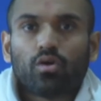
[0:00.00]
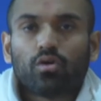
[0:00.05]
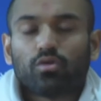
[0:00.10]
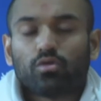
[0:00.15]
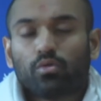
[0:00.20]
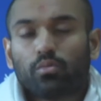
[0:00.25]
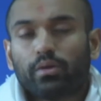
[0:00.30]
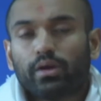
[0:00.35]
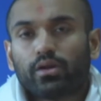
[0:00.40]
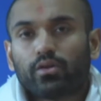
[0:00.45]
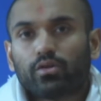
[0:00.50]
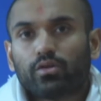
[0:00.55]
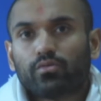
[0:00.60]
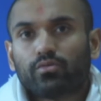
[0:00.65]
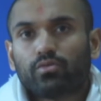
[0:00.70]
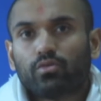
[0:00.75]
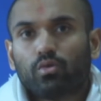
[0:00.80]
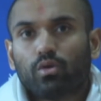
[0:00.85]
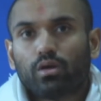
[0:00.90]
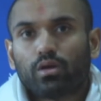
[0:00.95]
no matter
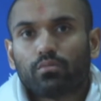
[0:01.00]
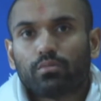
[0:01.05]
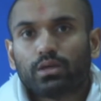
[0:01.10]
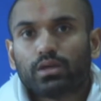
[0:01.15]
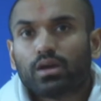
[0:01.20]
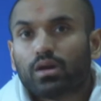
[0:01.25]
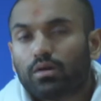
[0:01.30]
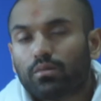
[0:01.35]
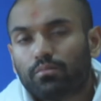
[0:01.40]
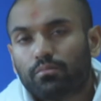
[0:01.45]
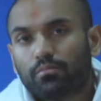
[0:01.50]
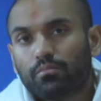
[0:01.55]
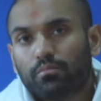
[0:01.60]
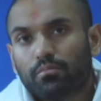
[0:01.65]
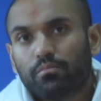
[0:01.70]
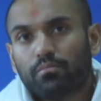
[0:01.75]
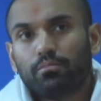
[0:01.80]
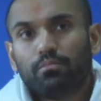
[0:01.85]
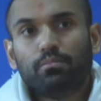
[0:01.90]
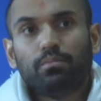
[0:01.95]
if you want to become
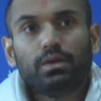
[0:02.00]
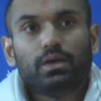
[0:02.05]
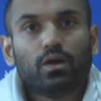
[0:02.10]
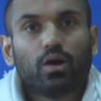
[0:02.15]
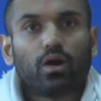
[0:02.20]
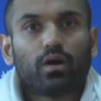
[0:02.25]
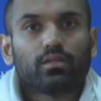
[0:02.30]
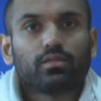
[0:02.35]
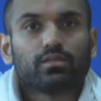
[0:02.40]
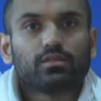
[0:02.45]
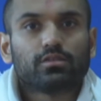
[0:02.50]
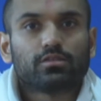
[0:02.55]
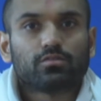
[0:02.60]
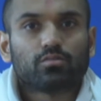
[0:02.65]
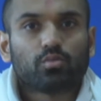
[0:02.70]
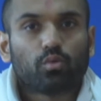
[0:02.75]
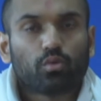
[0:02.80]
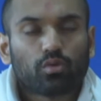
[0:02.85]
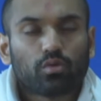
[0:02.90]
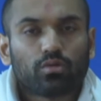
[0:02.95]
beyond
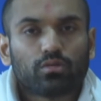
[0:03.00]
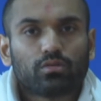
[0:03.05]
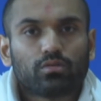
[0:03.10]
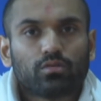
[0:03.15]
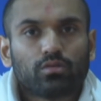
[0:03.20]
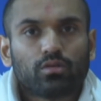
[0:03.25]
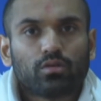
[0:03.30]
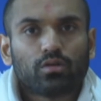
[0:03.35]
this world,